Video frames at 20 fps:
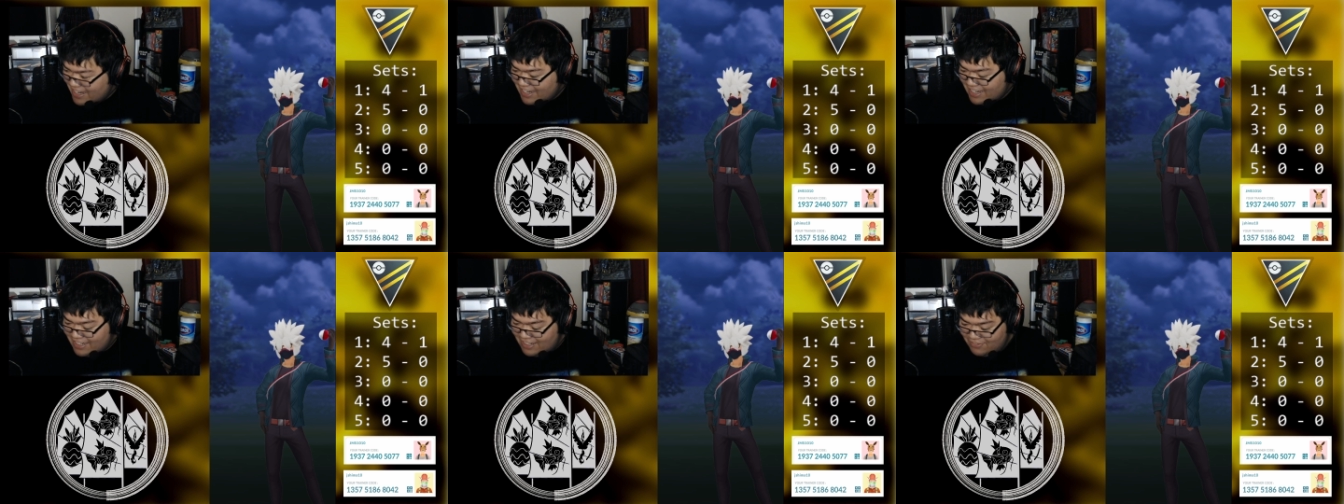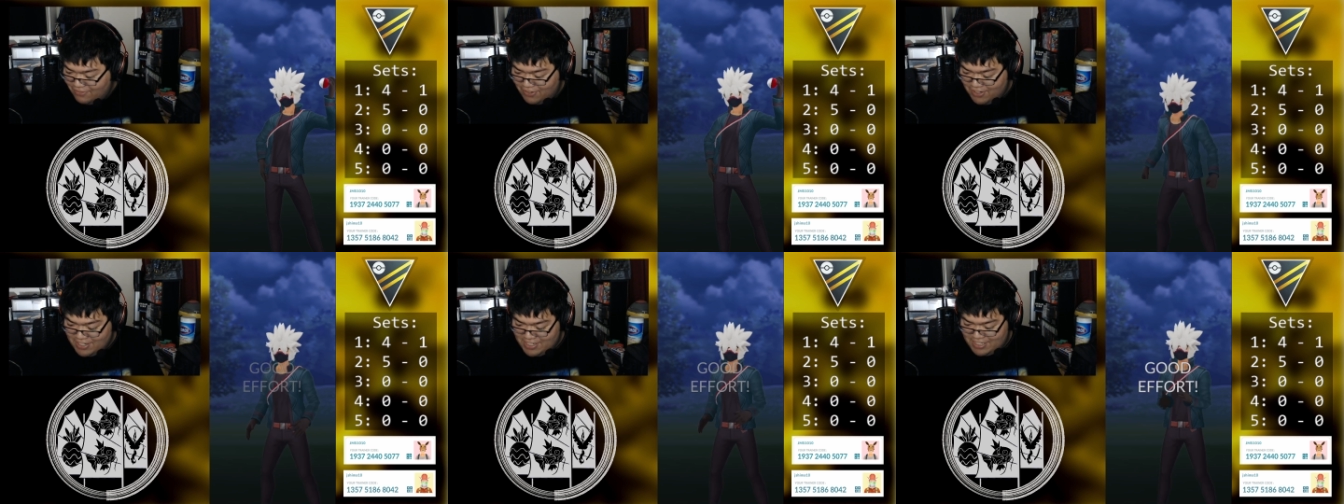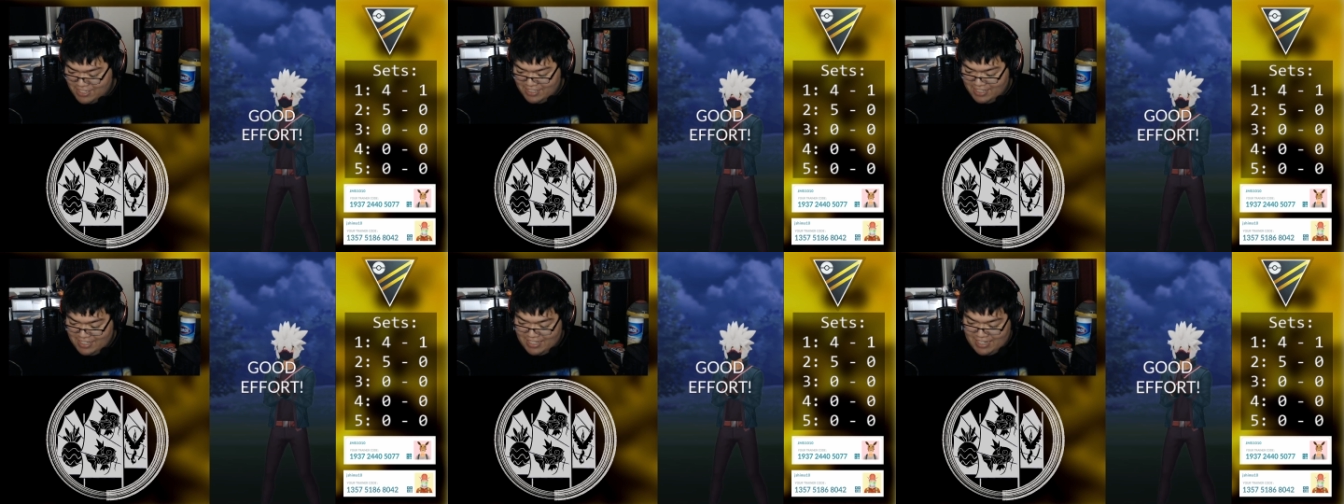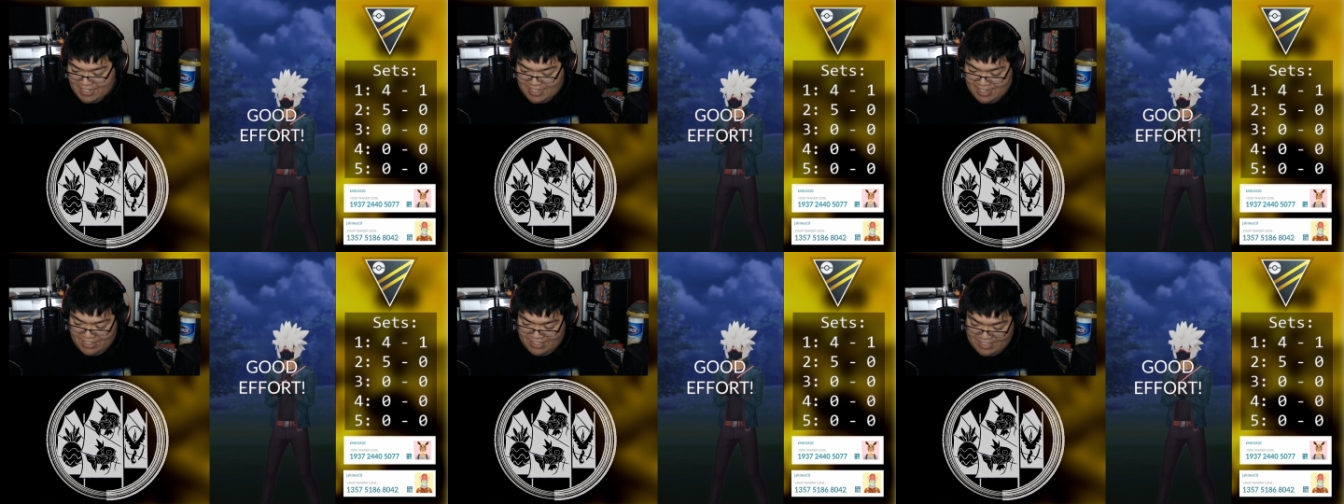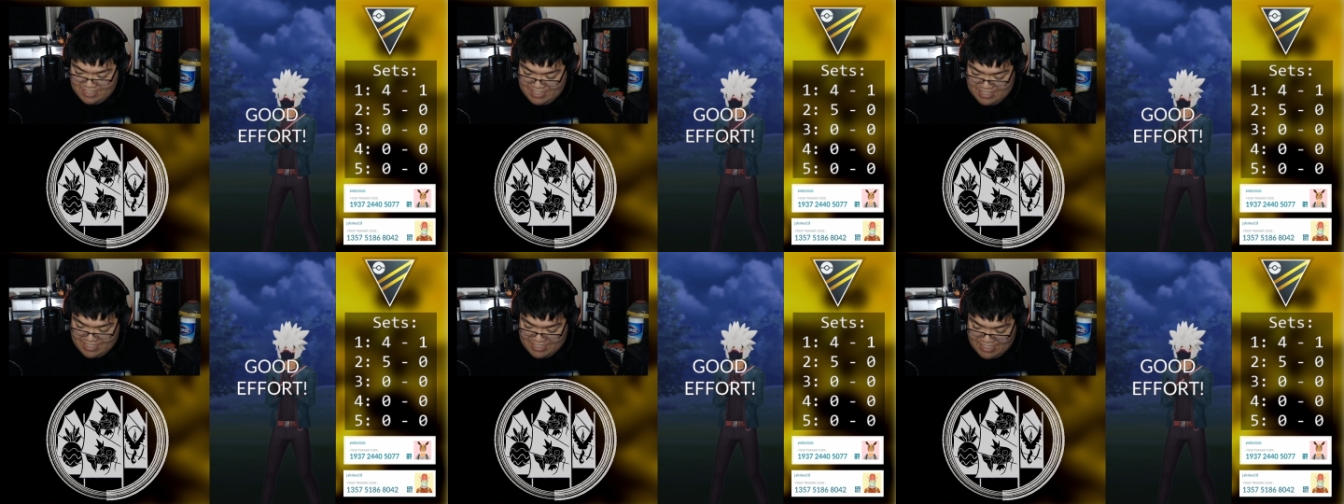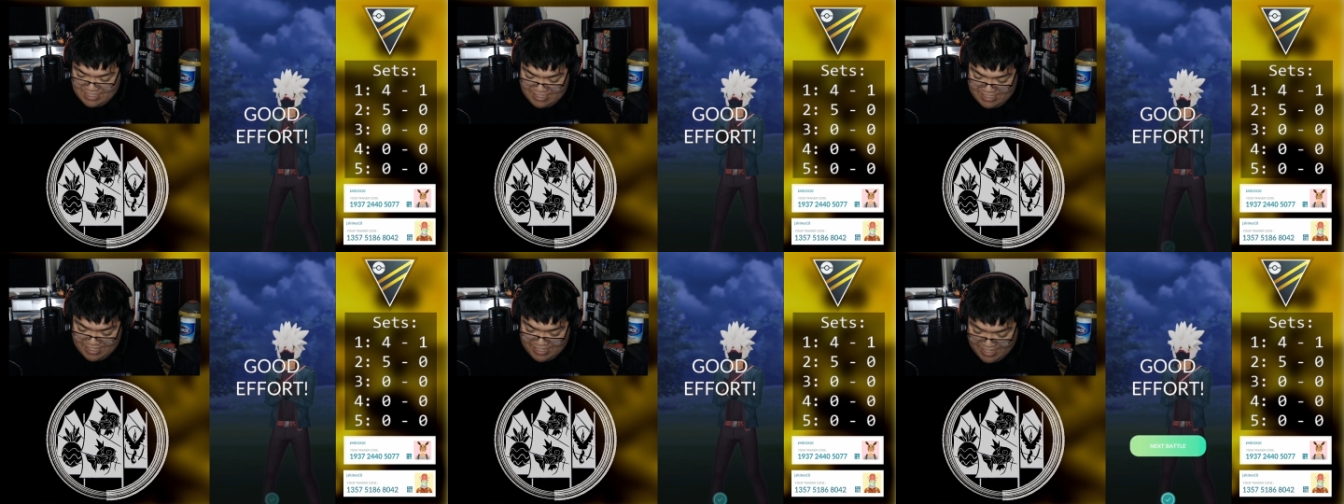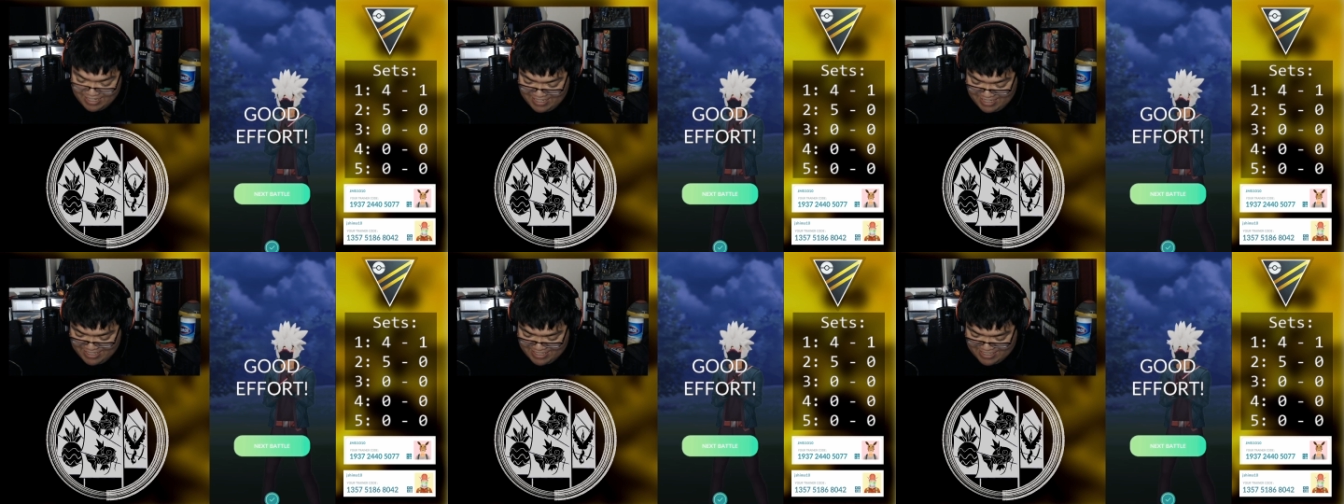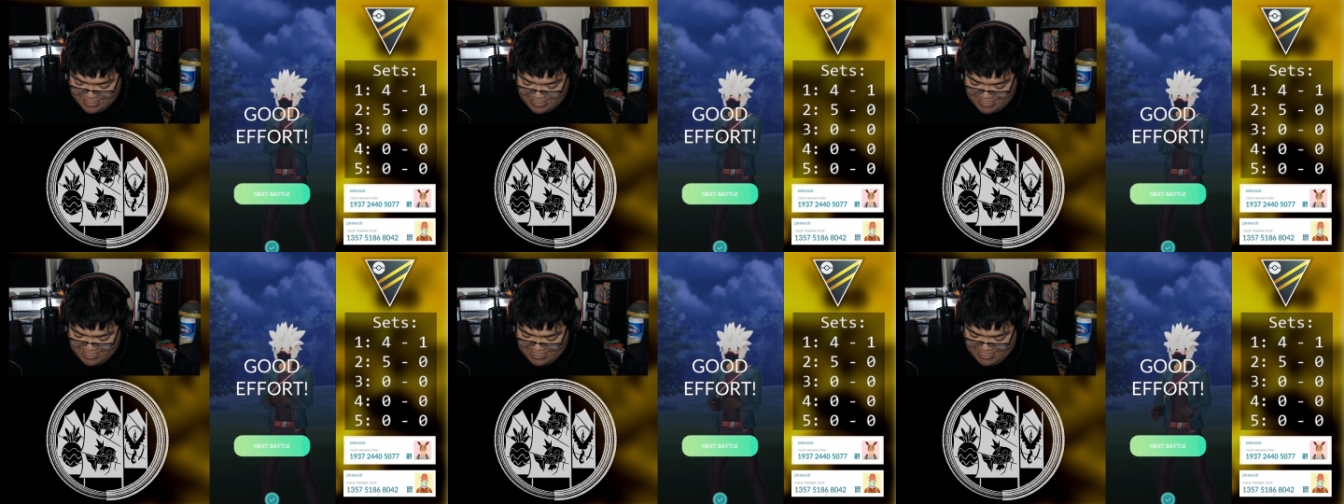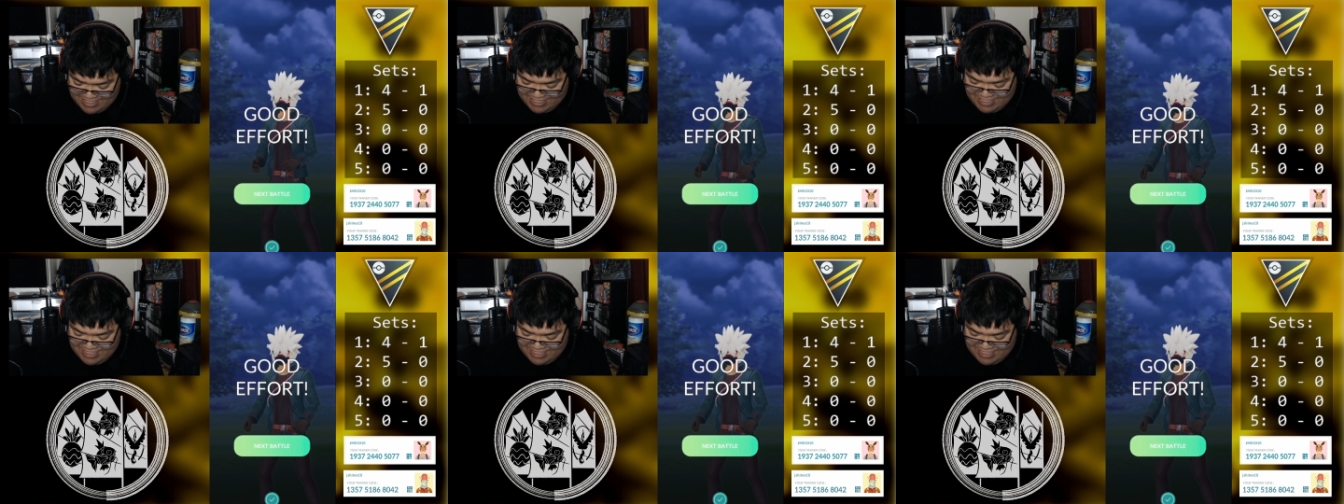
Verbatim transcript: unfortunately, that counts as a loss.